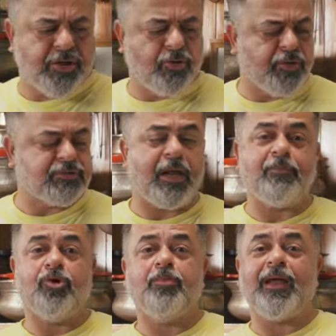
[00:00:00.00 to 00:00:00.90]
doing is I'm
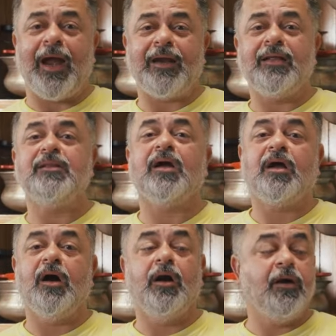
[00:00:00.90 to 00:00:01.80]
going to be adding the
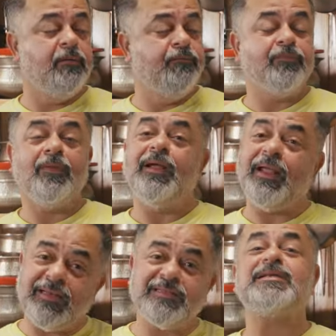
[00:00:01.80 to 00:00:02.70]
curd
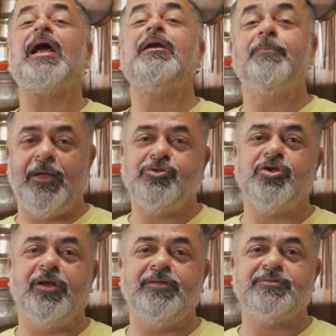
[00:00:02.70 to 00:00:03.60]
inside my
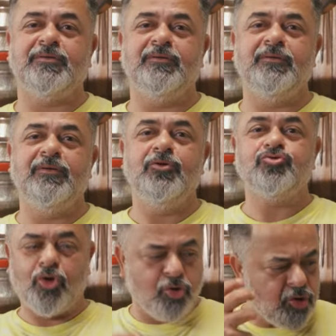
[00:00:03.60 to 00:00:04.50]
chilies.
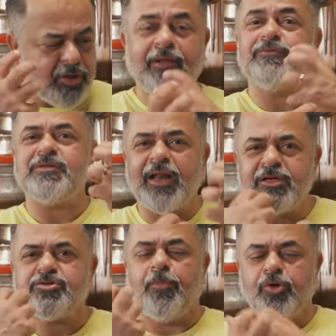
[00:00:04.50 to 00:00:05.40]
So you know it gives
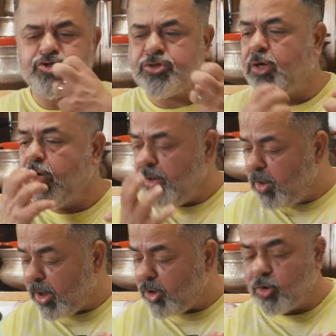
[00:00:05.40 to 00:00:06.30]
nice moisture.
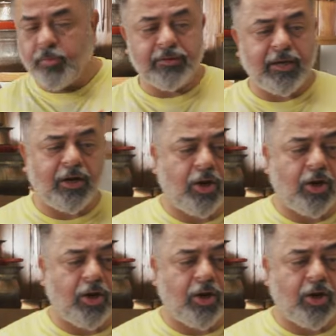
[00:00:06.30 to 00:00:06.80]
Along with that,